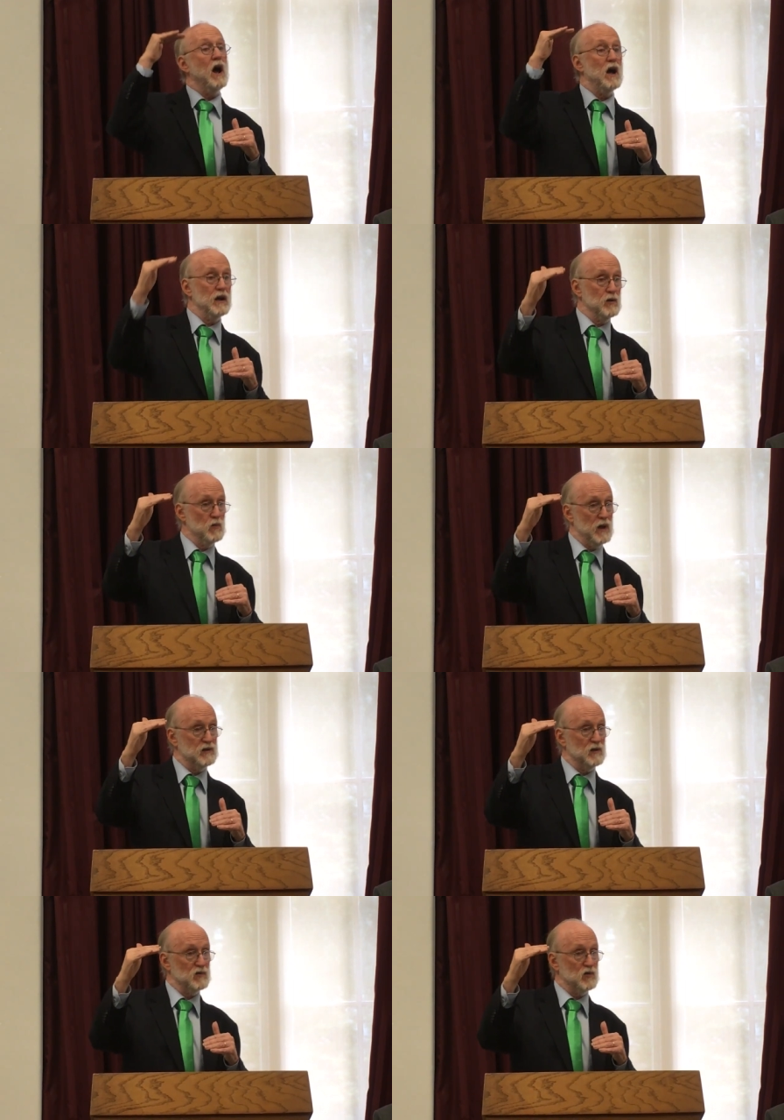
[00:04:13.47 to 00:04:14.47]
higher
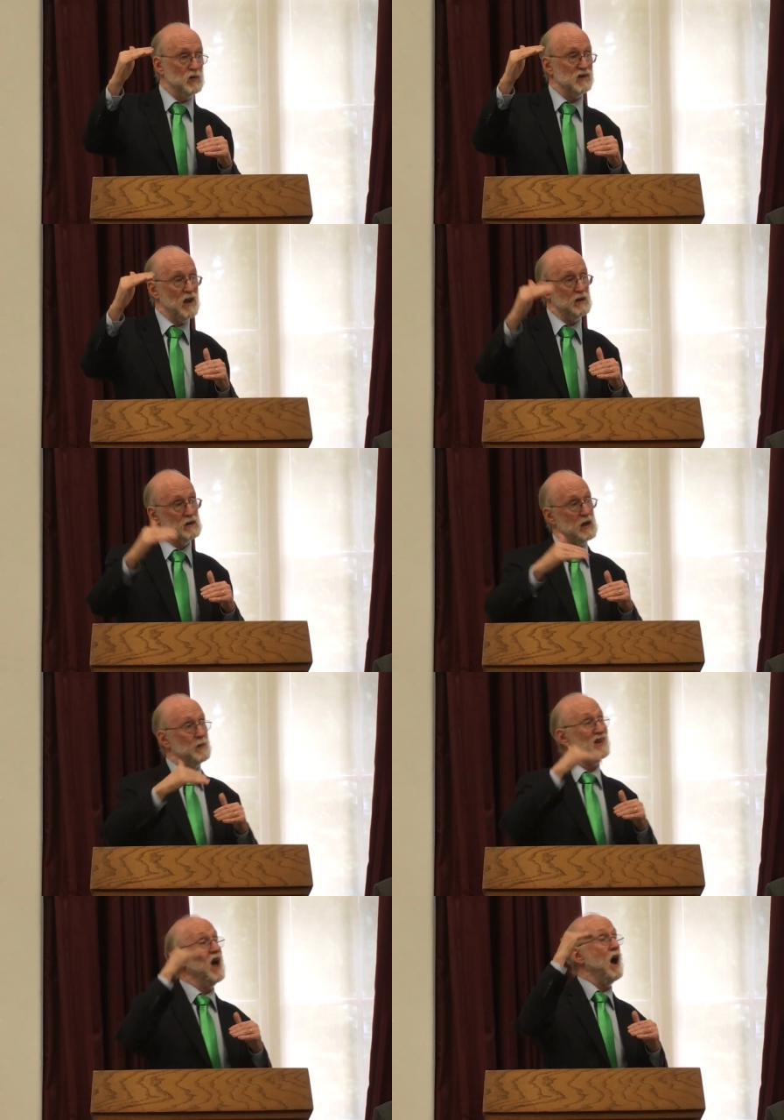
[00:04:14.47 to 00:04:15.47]
rates of suicide attempts,